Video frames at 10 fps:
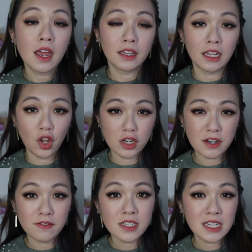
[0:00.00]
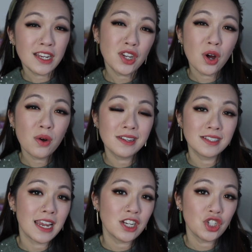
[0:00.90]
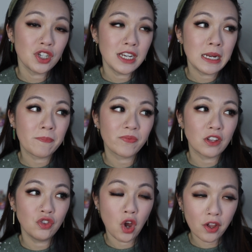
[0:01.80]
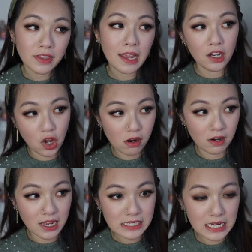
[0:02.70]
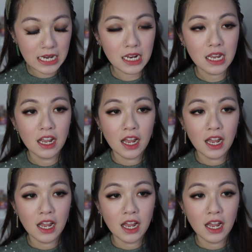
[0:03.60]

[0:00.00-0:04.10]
The longevity though is actually not that long lasting.